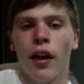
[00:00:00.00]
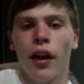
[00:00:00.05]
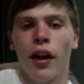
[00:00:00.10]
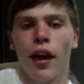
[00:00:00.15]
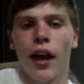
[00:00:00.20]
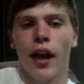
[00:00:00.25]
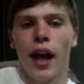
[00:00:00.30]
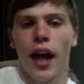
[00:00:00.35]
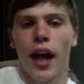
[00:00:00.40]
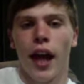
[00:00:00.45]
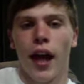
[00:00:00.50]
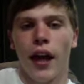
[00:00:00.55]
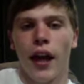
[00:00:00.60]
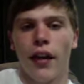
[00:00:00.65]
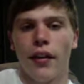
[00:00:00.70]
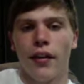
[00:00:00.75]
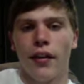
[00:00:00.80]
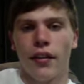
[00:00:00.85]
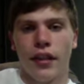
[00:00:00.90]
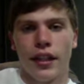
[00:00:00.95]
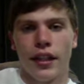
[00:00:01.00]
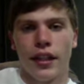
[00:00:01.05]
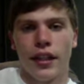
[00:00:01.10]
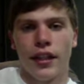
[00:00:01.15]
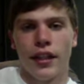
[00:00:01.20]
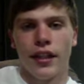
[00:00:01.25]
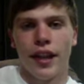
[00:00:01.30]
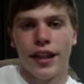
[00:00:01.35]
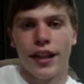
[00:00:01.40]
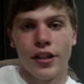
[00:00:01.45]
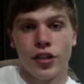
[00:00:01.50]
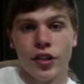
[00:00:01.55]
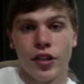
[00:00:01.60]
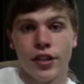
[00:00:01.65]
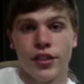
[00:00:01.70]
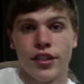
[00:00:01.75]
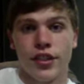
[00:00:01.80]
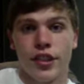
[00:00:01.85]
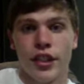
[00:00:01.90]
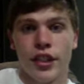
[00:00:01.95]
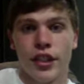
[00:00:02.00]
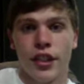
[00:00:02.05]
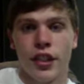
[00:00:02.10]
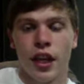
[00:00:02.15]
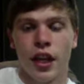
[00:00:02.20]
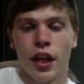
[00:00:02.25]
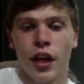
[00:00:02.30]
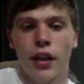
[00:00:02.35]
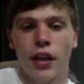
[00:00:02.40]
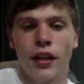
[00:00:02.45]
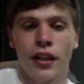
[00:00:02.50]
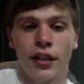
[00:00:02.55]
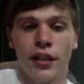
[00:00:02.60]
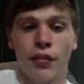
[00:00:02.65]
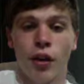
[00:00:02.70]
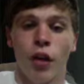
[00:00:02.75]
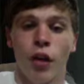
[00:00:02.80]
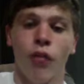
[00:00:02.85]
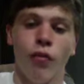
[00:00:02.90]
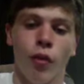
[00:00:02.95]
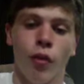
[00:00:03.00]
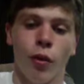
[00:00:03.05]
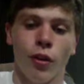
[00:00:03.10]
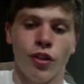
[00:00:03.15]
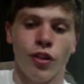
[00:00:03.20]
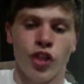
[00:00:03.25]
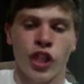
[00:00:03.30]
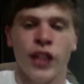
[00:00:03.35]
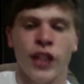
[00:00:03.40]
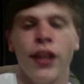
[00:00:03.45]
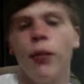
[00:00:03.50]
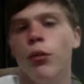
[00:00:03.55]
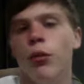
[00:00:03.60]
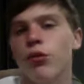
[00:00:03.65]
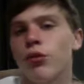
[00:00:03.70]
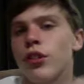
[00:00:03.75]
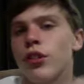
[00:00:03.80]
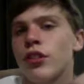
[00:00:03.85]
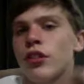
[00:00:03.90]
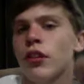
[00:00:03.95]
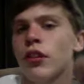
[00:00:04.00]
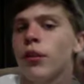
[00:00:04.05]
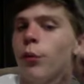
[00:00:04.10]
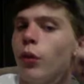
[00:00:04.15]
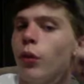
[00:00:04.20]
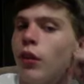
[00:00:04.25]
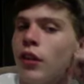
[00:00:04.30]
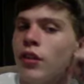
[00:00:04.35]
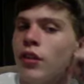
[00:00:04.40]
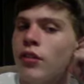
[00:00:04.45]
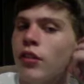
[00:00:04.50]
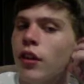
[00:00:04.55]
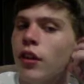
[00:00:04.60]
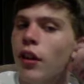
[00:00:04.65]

and the HTC EVO 4G that was recently released.